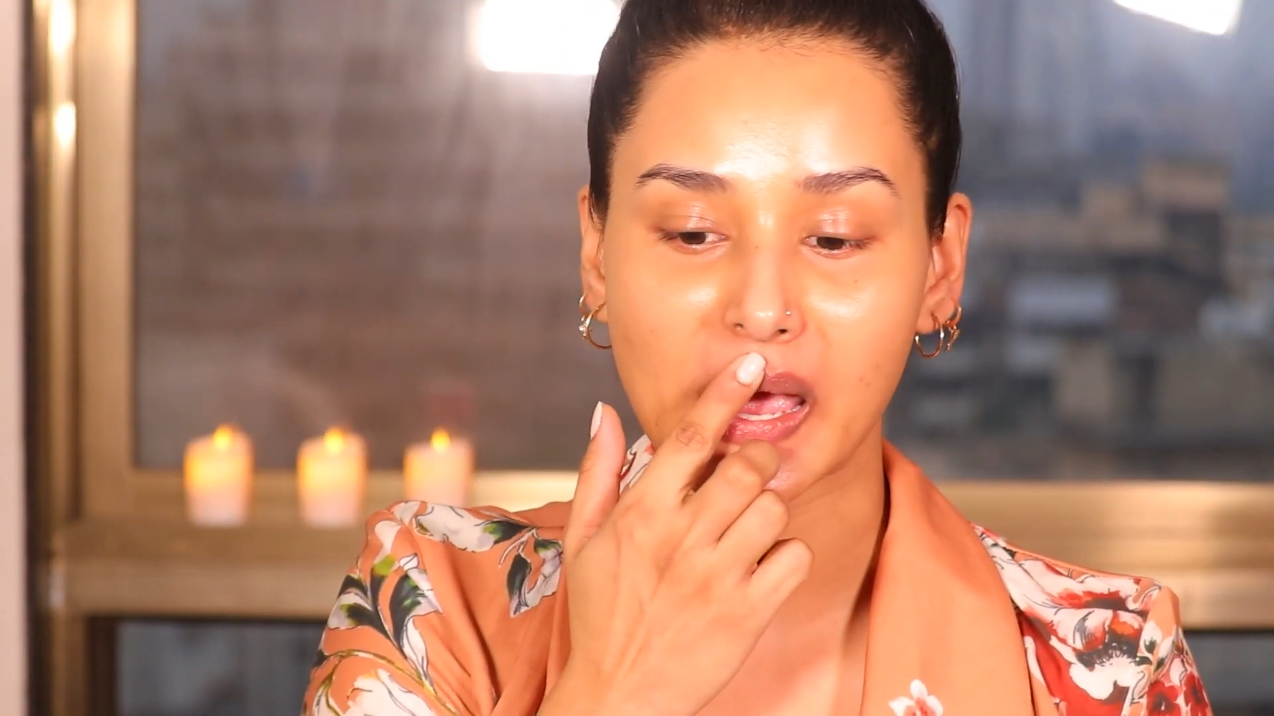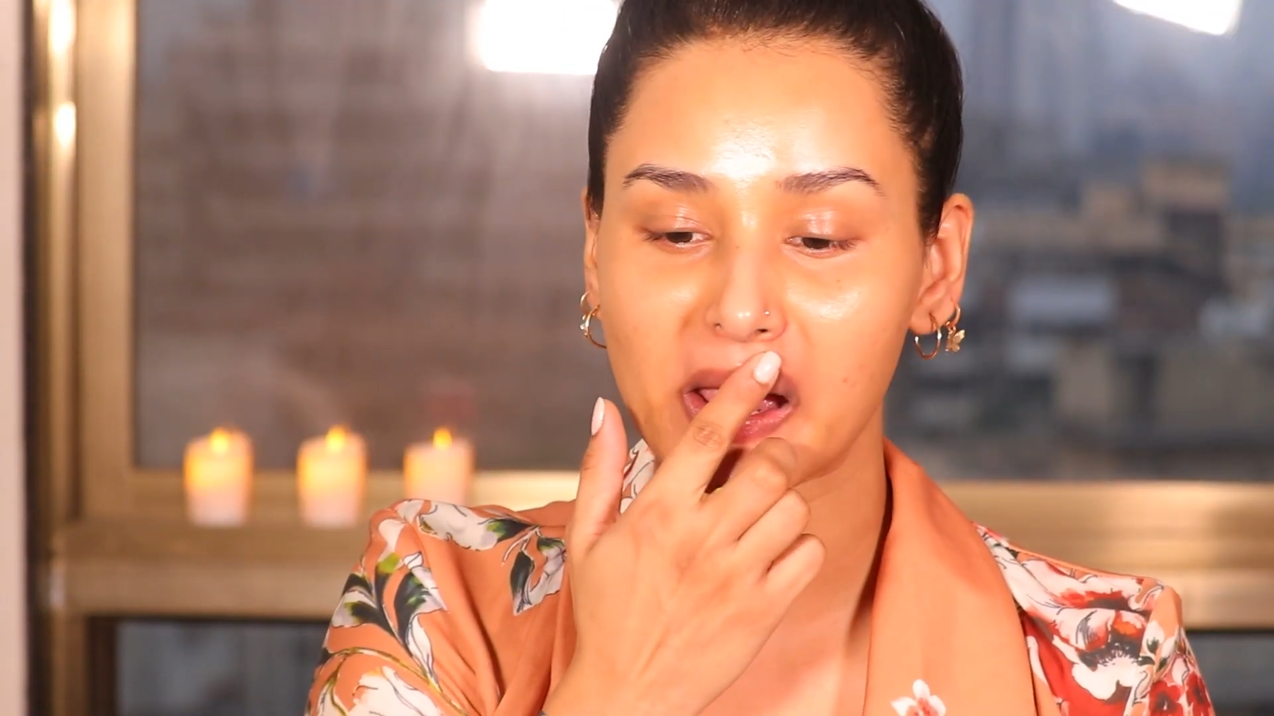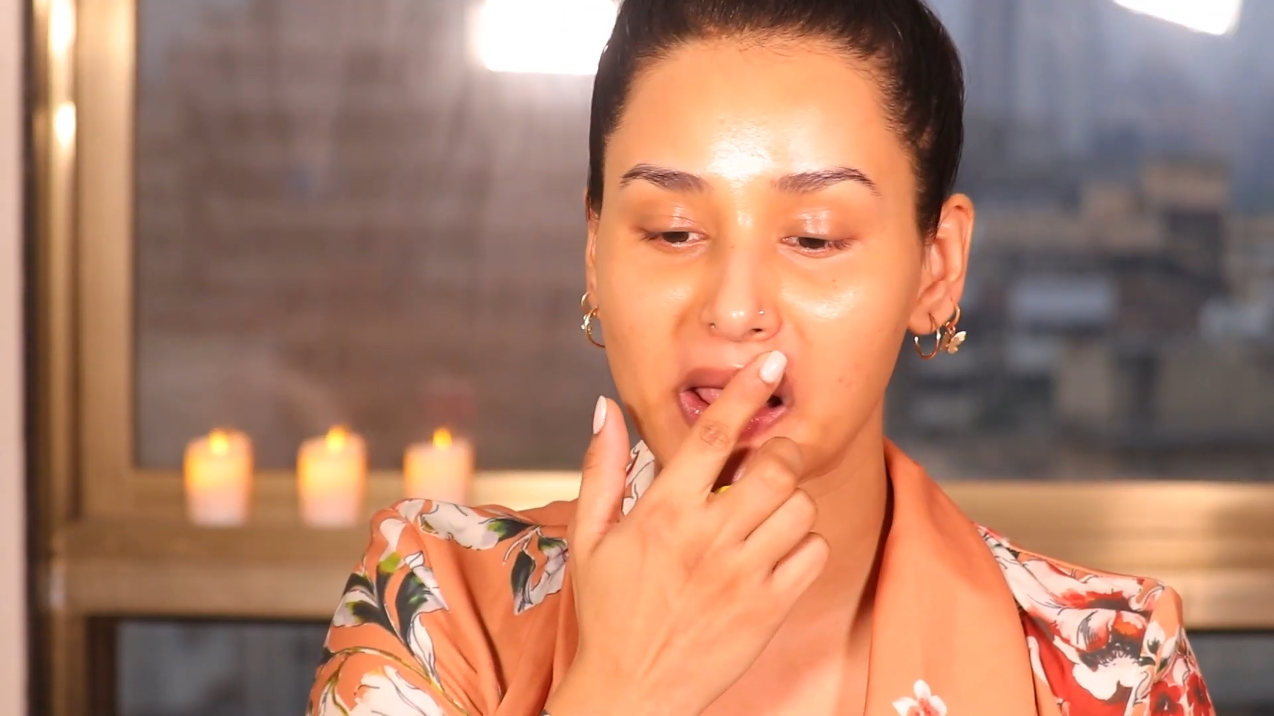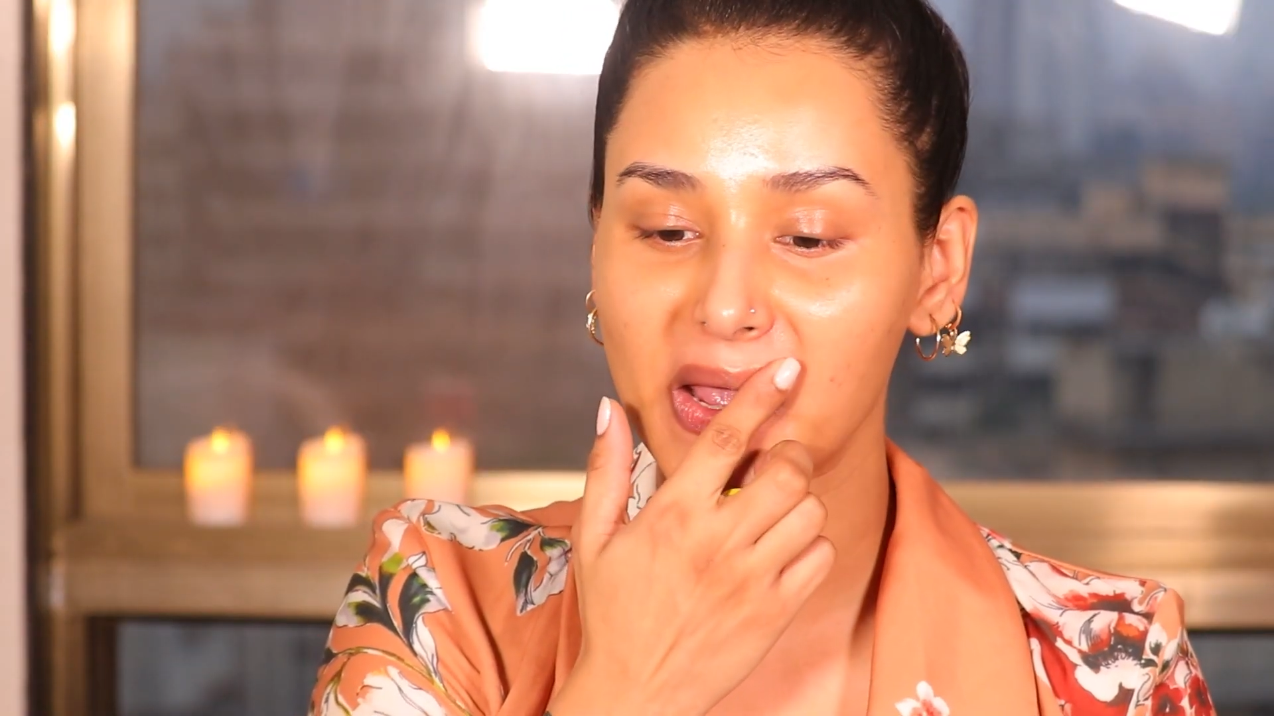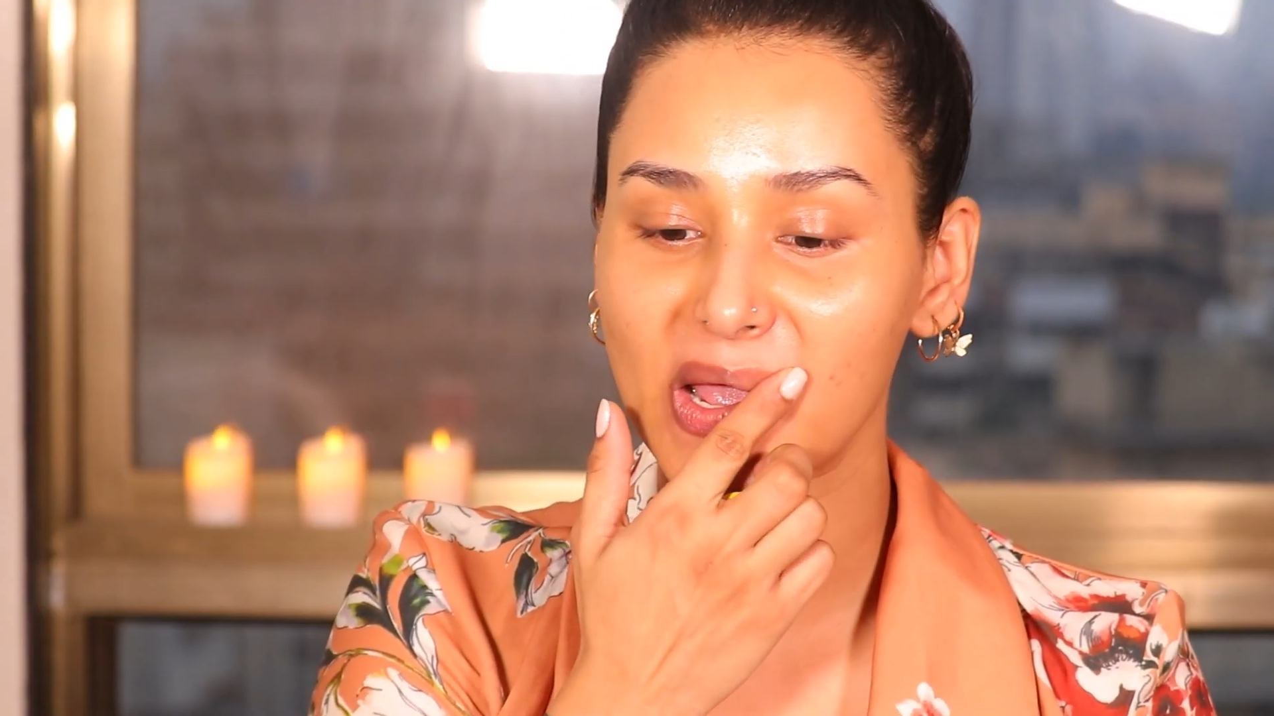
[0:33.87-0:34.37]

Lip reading: use